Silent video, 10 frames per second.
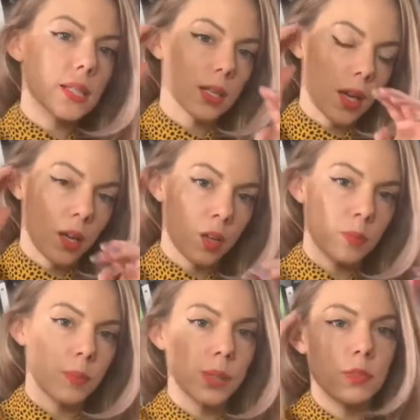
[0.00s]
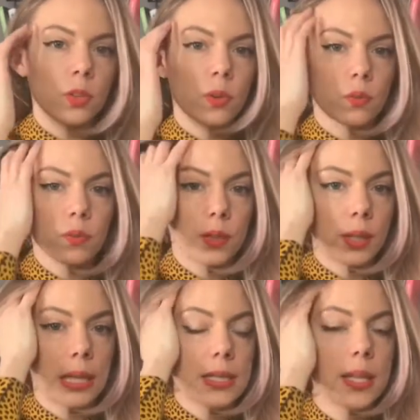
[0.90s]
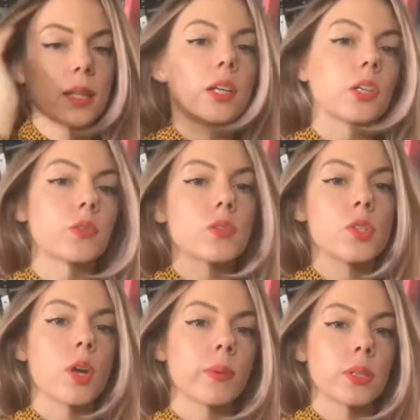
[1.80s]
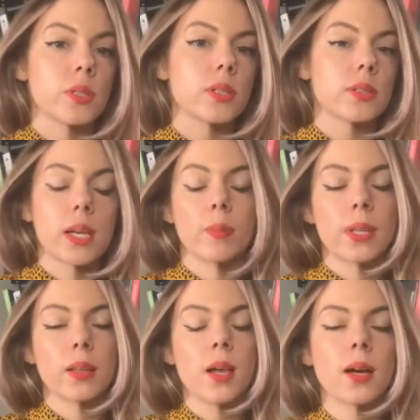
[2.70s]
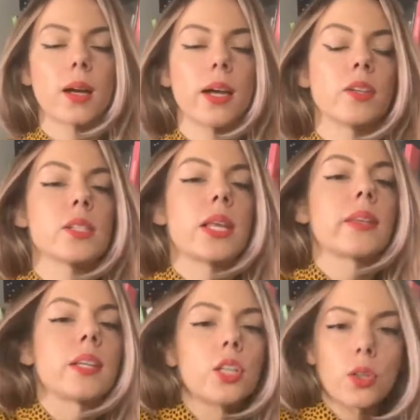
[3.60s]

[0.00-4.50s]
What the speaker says: But if you don't feel like sitting there and scrubbing your scalp that long, I understand that too.